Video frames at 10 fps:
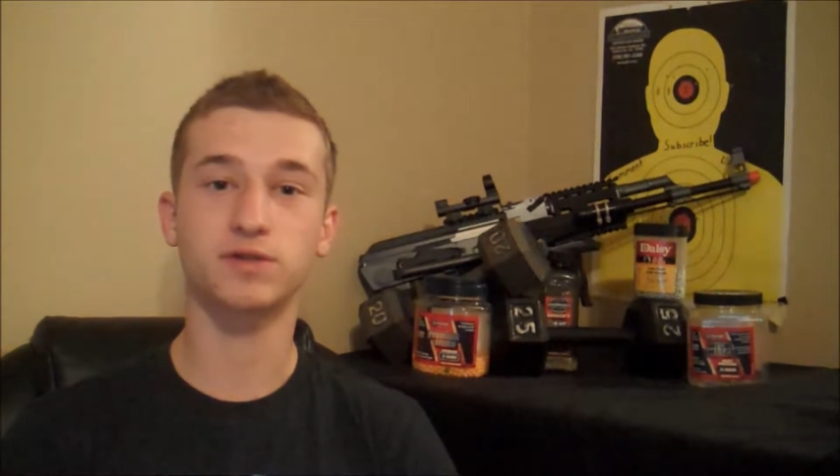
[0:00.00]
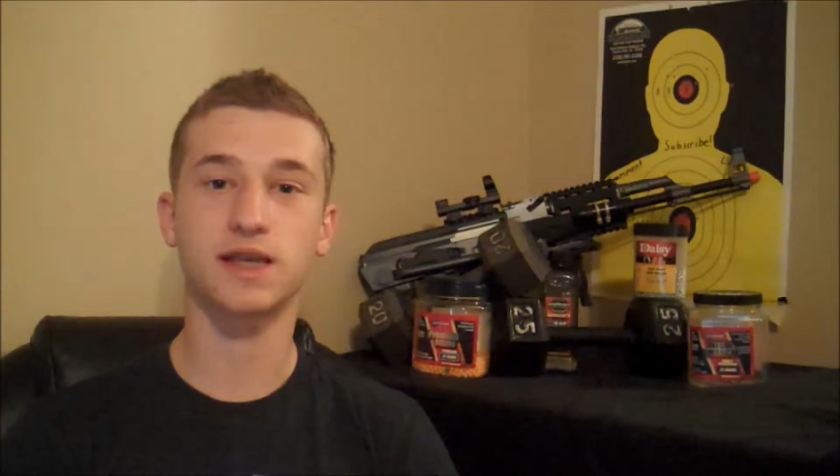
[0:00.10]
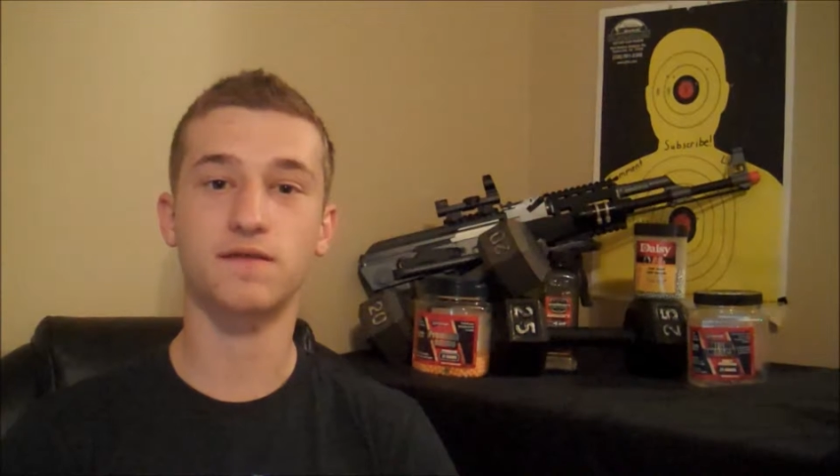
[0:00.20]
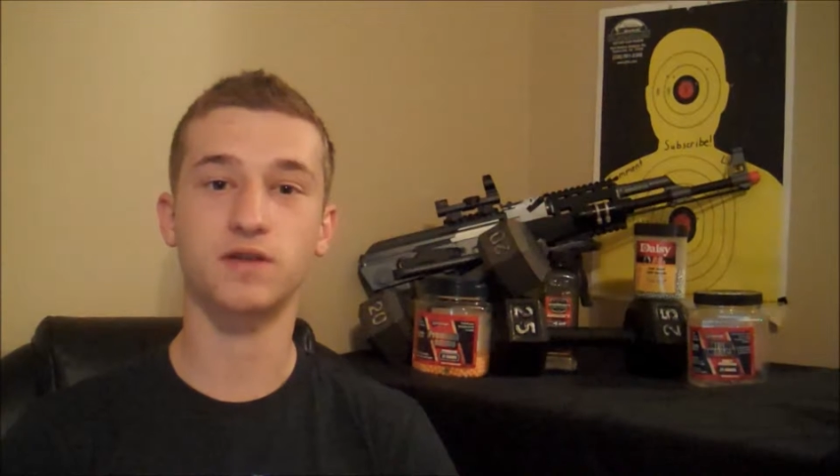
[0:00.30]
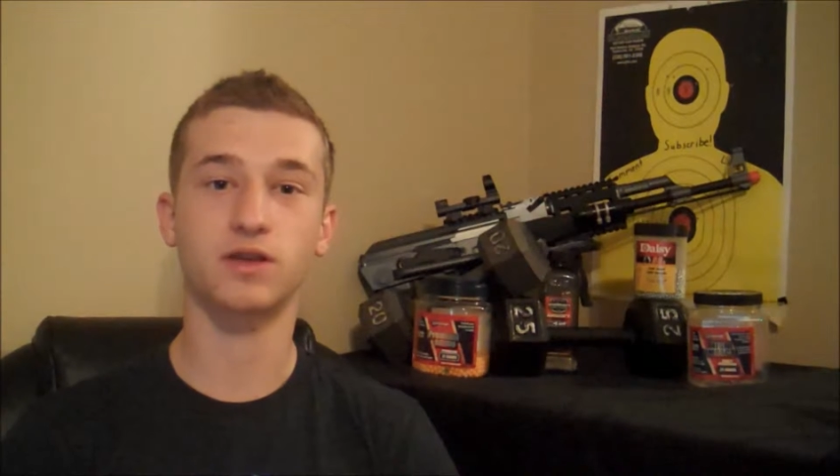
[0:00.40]

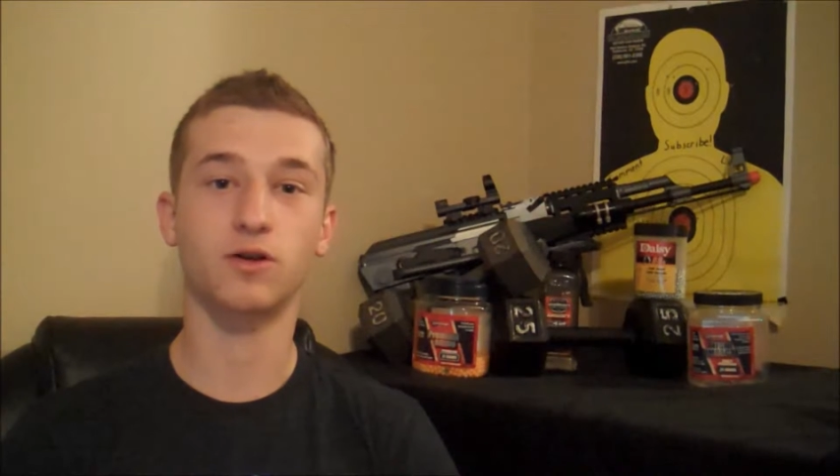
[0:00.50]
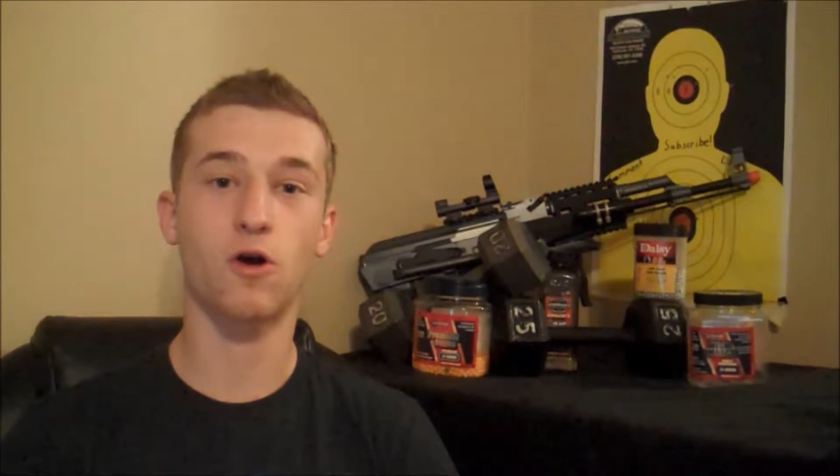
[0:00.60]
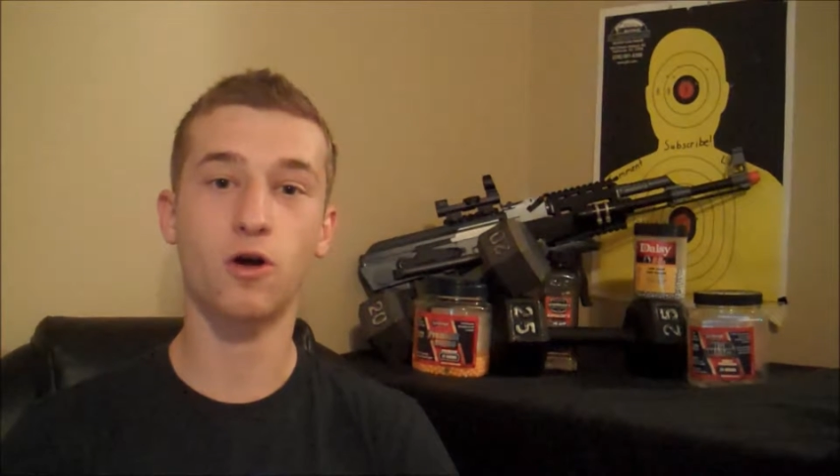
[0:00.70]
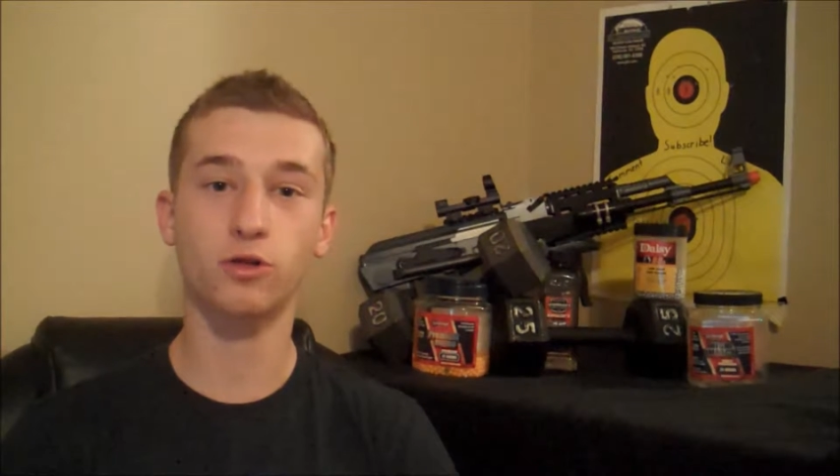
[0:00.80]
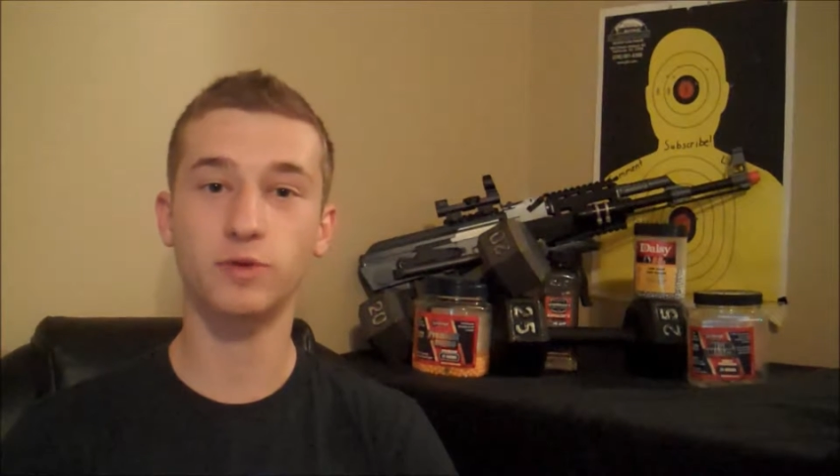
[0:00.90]
was having their
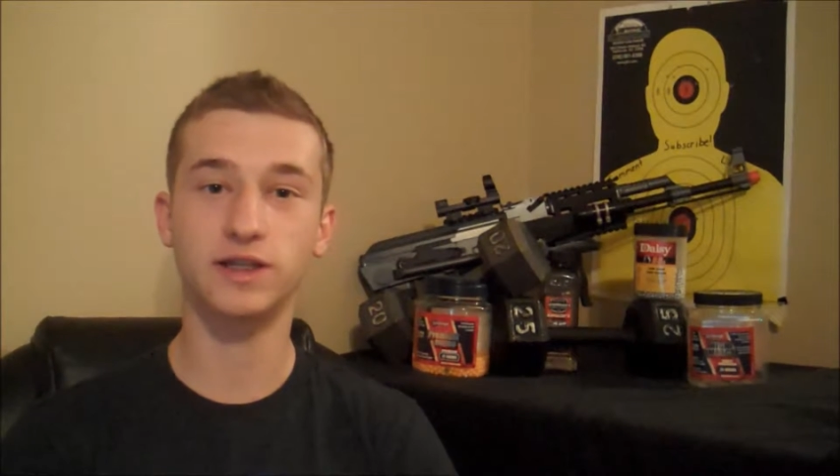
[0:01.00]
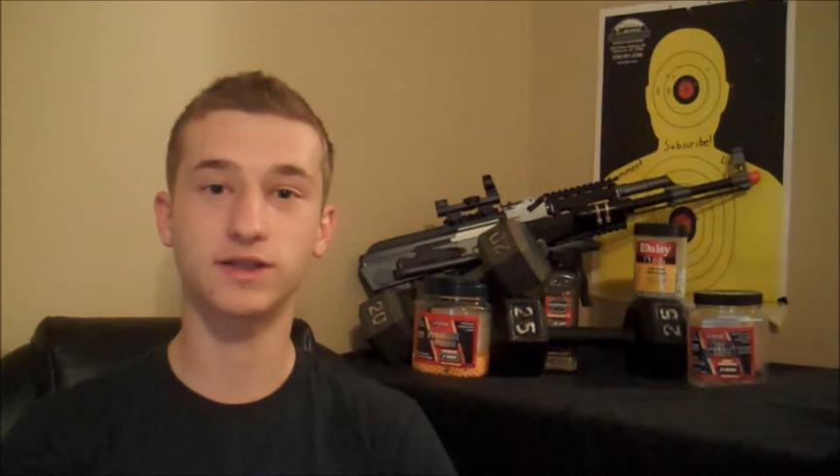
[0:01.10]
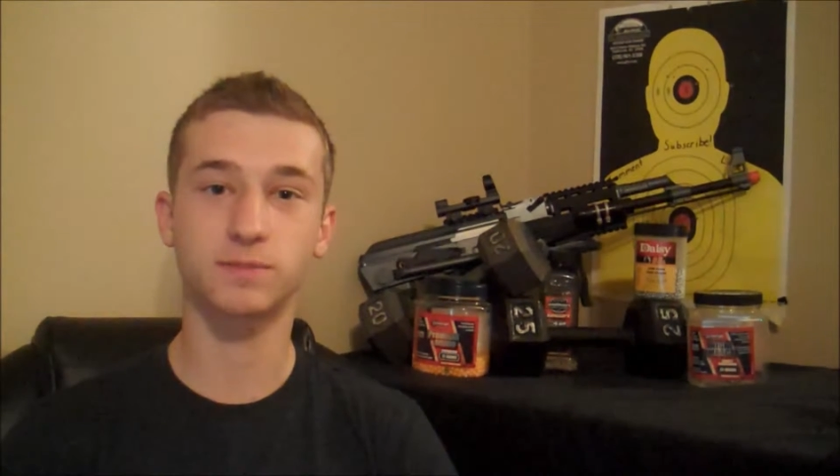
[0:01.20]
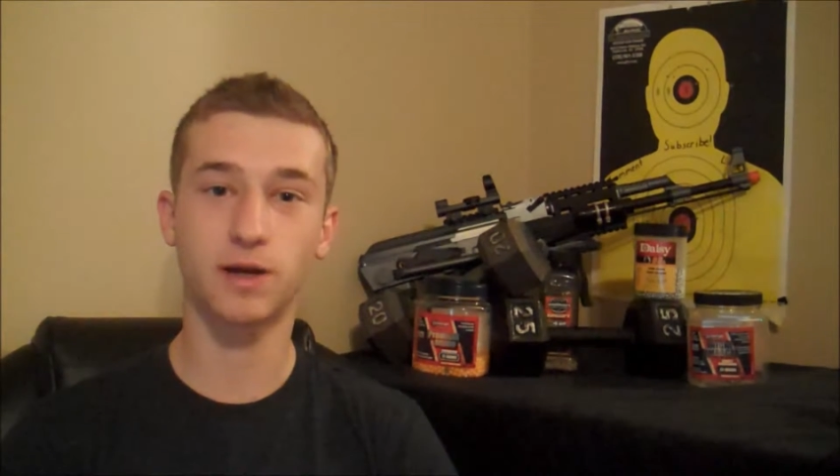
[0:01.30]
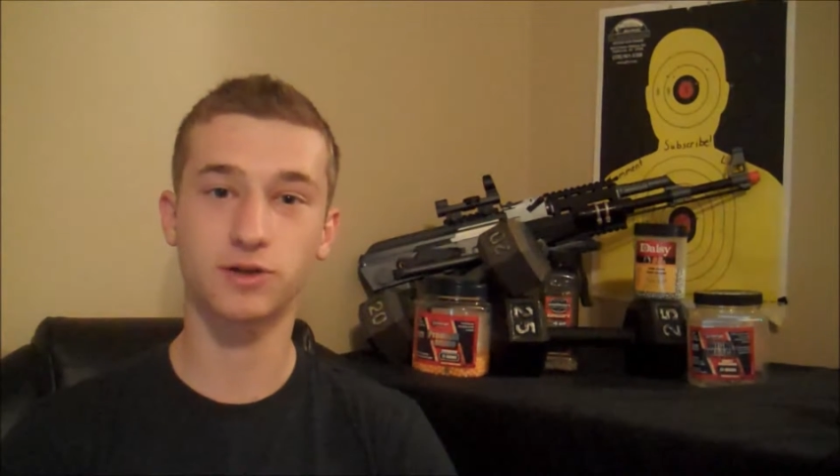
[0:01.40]
Halloween
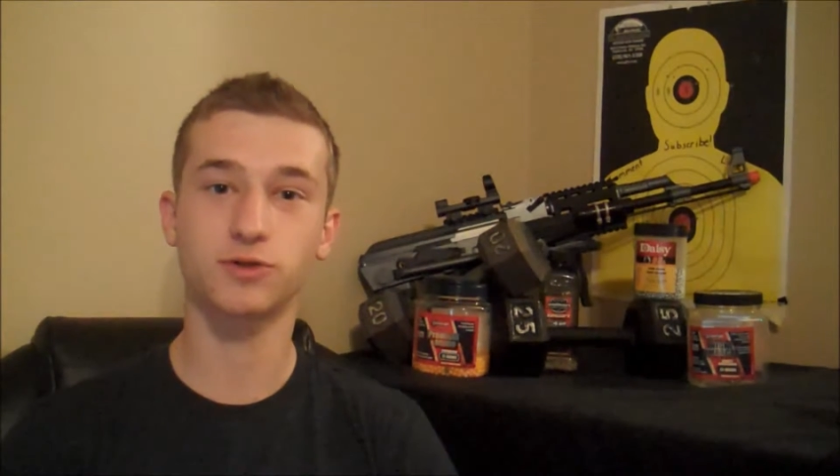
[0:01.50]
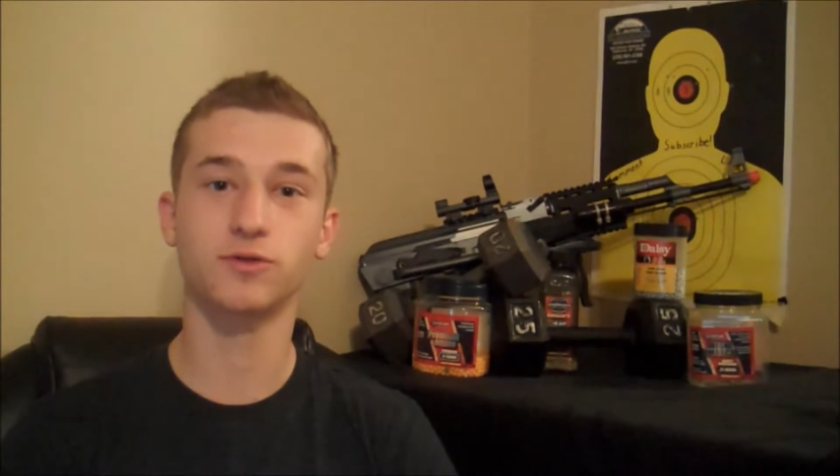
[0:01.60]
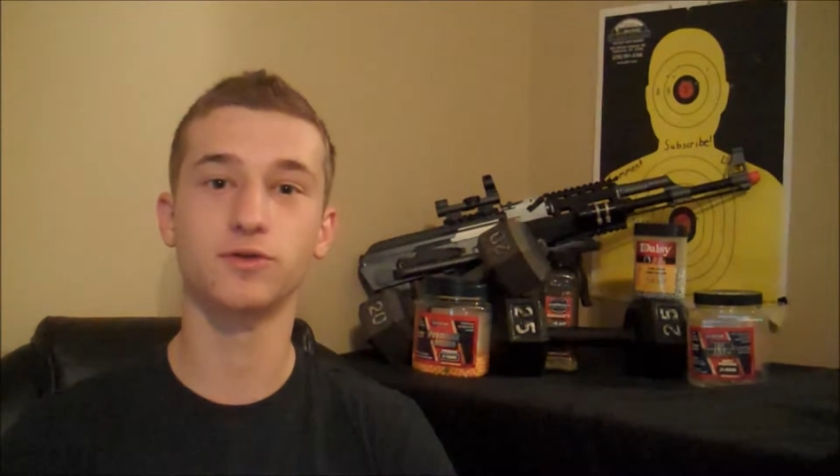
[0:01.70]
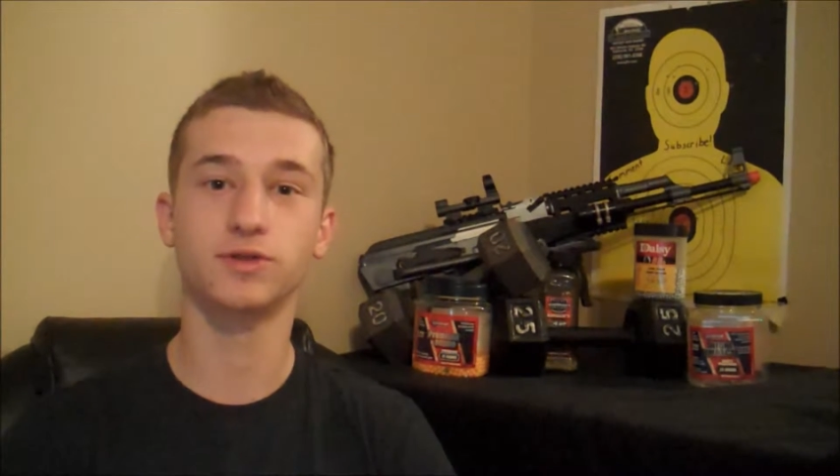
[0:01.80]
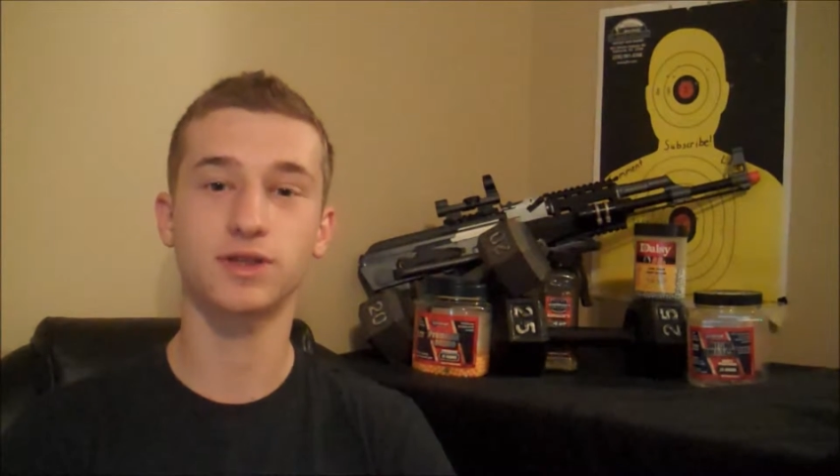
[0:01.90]

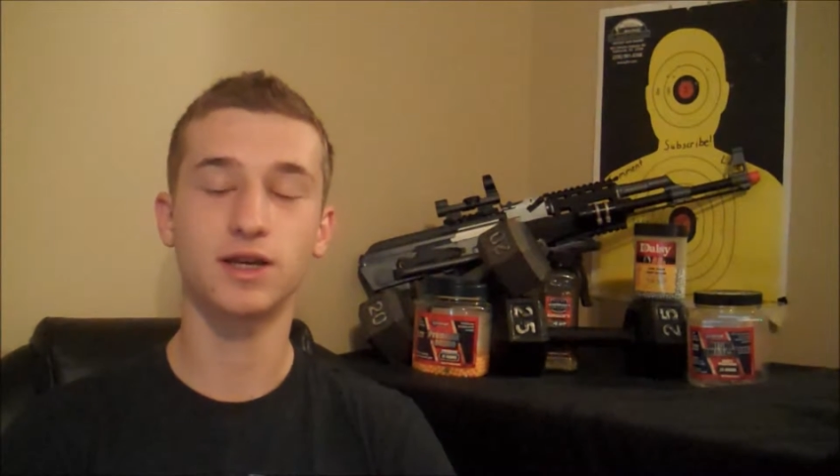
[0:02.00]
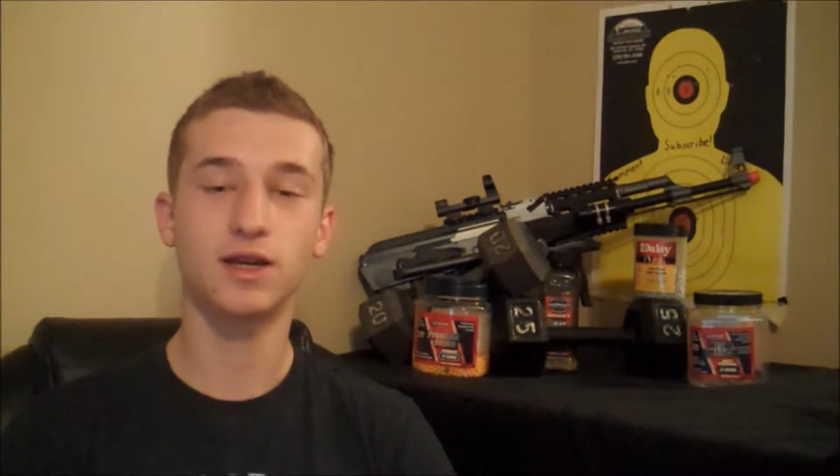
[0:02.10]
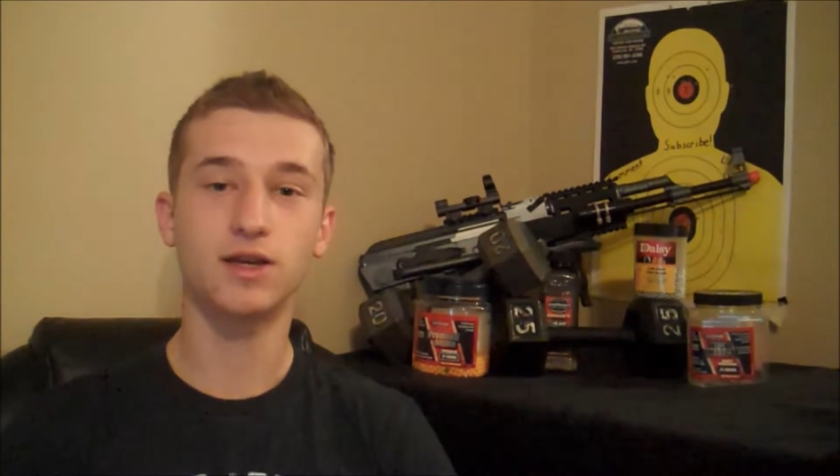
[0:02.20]
specials,